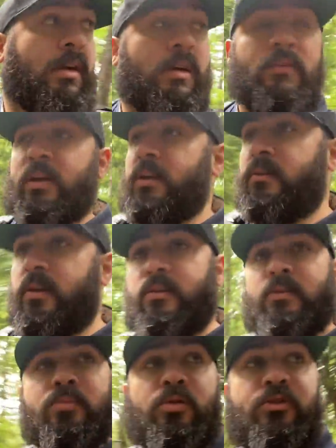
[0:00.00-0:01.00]
if i can take
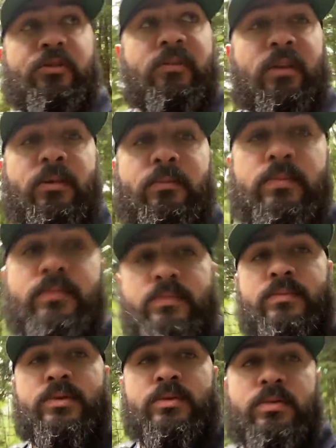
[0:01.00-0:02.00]
some portraits of them
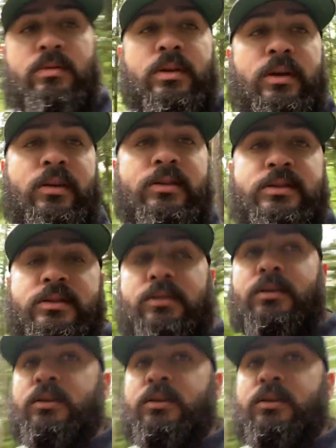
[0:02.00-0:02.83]
Ooh, look at this